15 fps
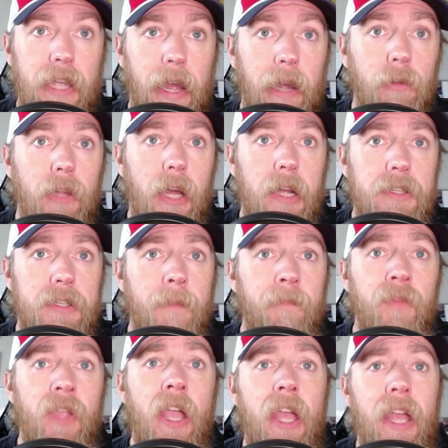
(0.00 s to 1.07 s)
Outlaws.
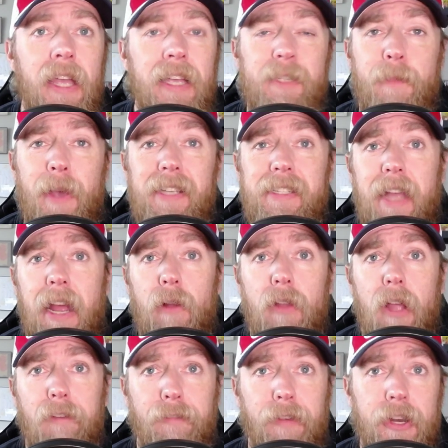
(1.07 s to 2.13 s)
His best Outlaw
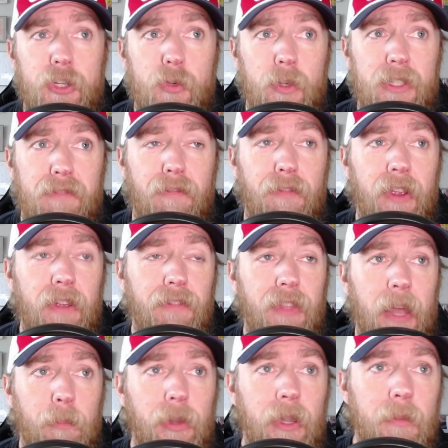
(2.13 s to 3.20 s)
finish was fifth at
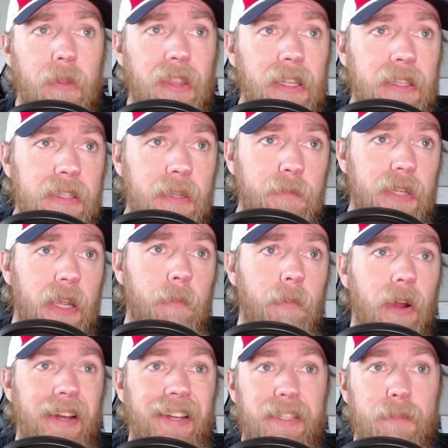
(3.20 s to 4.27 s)
Plymouth in September,
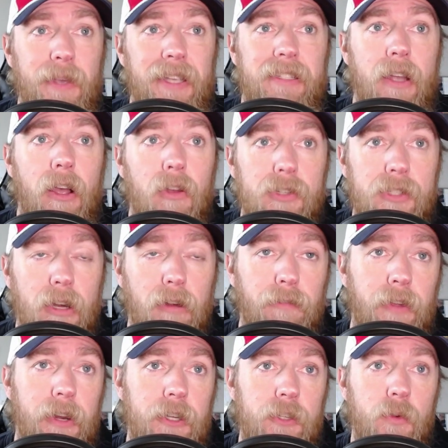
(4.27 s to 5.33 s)
and his best All-Star
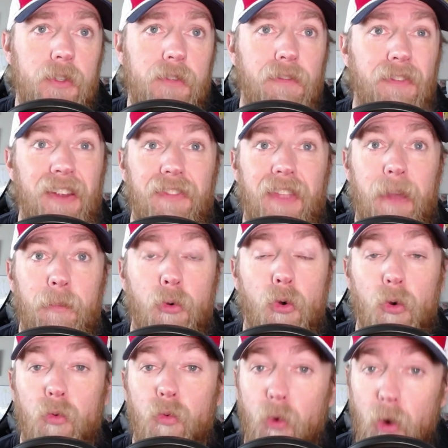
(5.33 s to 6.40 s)
finish was fifth at Port
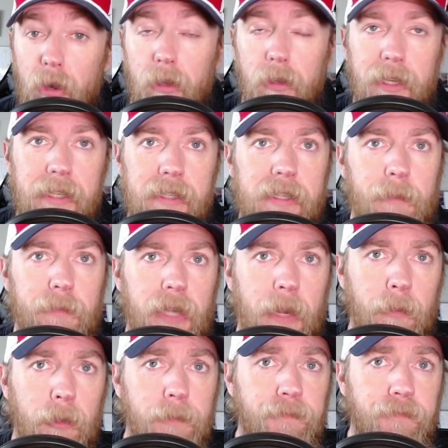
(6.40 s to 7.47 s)
Royal in
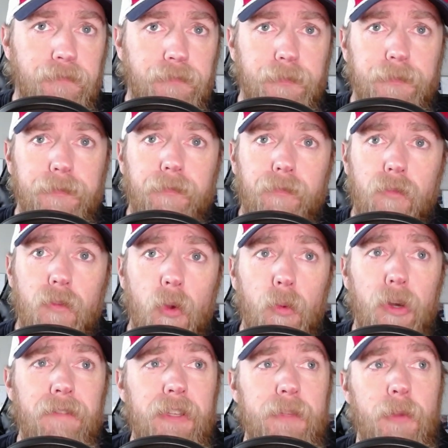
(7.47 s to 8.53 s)
September. One of
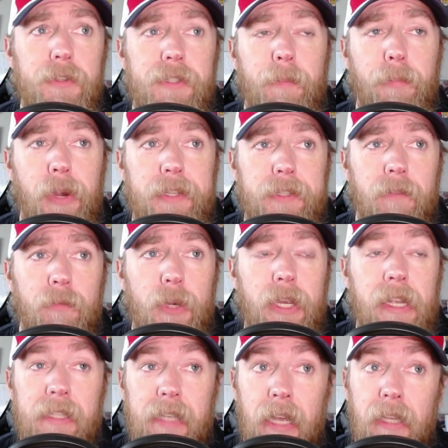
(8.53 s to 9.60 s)
his most impressive
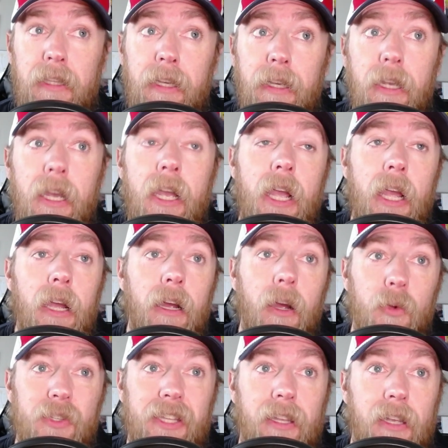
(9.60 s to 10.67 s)
weekends, I think, was
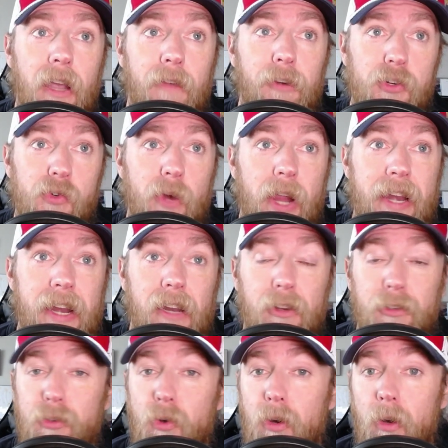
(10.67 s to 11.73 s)
at the Governor's Reign at
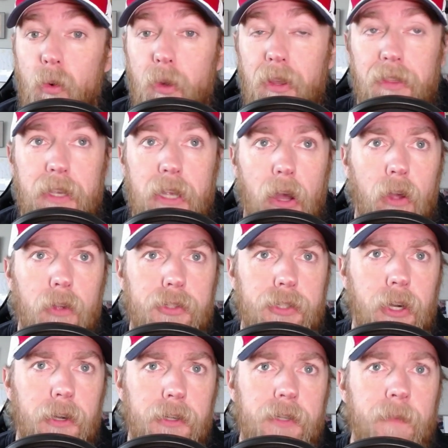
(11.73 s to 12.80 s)
Eldora with the
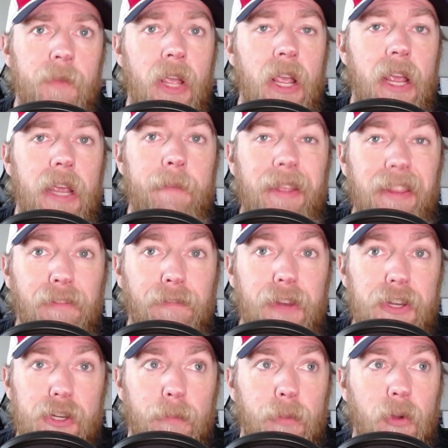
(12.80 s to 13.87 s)
All-Stars. He made the
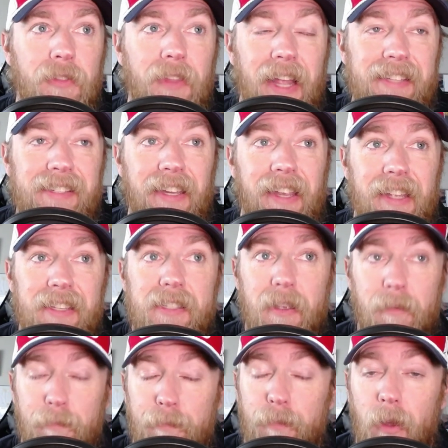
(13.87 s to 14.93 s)
feature both nights against,
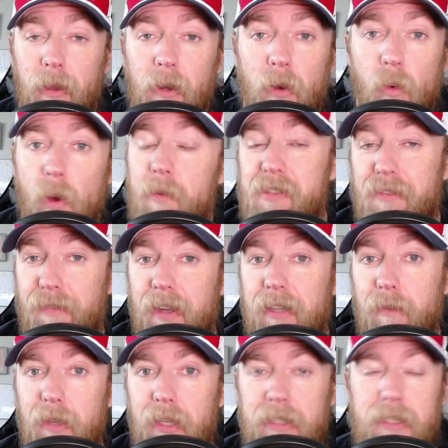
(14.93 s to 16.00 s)
what was effectively
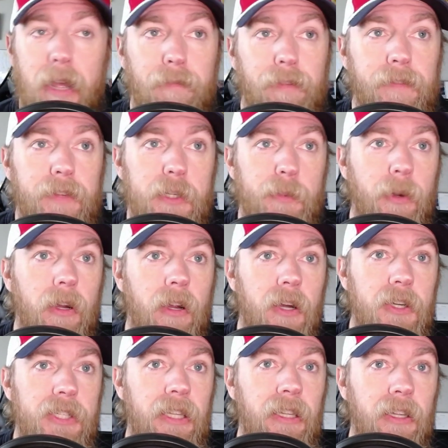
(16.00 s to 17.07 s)
the top 50 sprint cars in the